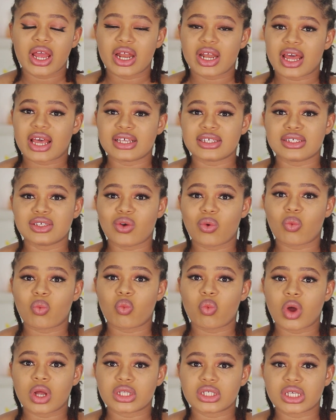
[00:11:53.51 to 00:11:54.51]
that is not
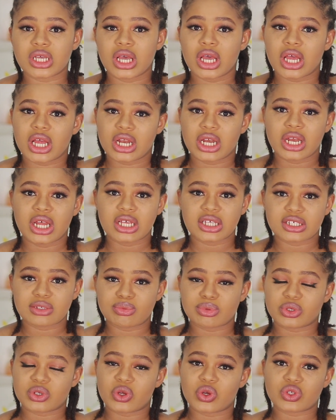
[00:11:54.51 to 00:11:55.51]
what this
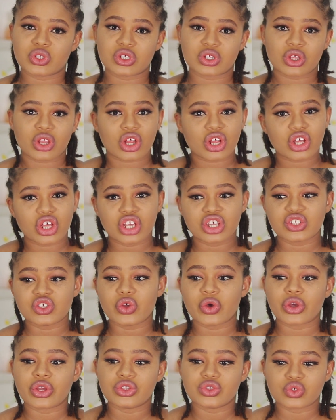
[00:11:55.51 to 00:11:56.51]
product is
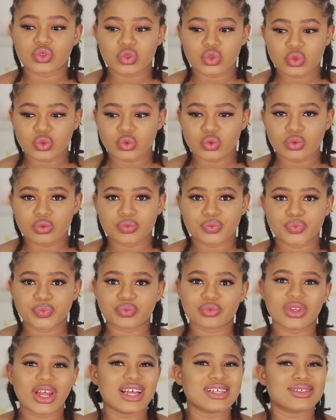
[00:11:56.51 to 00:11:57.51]
going to do.
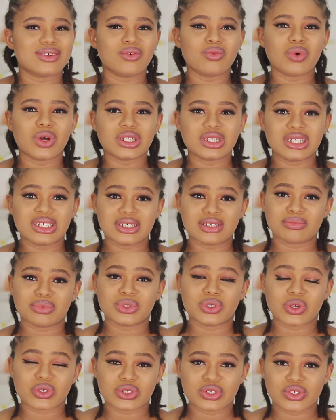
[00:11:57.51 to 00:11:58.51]
That's not what this
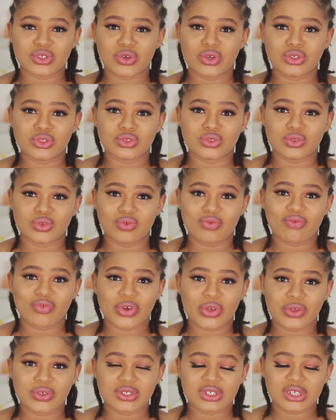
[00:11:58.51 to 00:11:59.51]
product is going to do
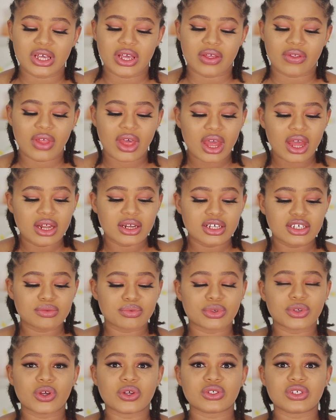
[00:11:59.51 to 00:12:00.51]
for your skin. This
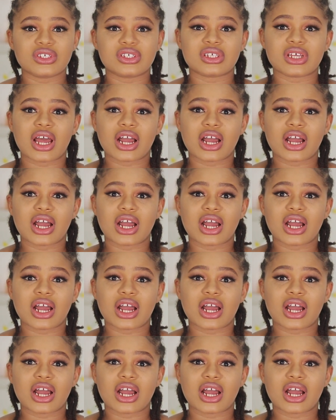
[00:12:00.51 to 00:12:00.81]
product is